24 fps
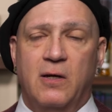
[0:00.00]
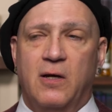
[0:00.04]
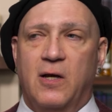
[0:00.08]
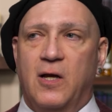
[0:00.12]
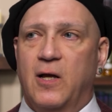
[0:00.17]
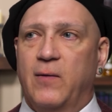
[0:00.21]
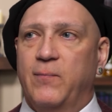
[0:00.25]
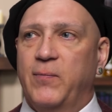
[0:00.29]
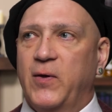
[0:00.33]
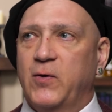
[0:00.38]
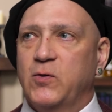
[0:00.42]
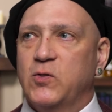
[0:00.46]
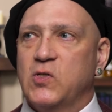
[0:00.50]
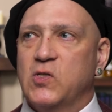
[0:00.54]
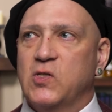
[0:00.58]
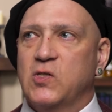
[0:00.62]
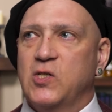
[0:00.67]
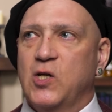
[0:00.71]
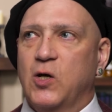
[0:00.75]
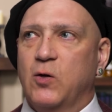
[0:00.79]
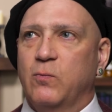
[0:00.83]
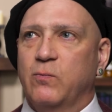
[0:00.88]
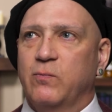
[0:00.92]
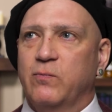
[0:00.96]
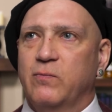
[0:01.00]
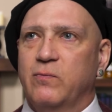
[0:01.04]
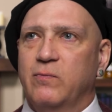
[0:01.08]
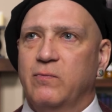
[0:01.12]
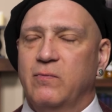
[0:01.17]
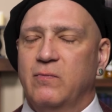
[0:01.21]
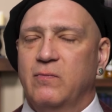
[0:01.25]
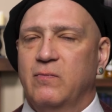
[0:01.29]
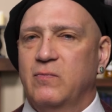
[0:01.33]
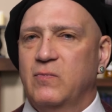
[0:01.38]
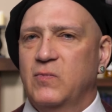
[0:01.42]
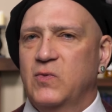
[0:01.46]
um, i just don't
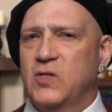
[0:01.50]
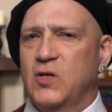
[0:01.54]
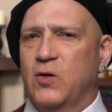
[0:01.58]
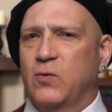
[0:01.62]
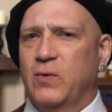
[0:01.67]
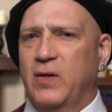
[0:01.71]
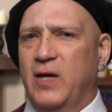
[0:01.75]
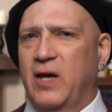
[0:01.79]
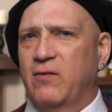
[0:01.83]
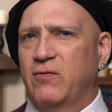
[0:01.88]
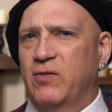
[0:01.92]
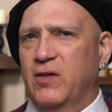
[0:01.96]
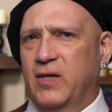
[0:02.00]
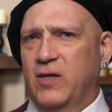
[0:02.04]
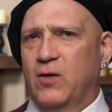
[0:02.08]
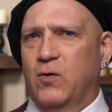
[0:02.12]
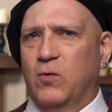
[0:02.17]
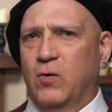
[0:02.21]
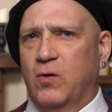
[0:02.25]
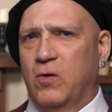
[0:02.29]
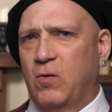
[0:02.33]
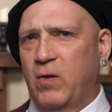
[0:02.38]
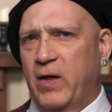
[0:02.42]
don't have the kilt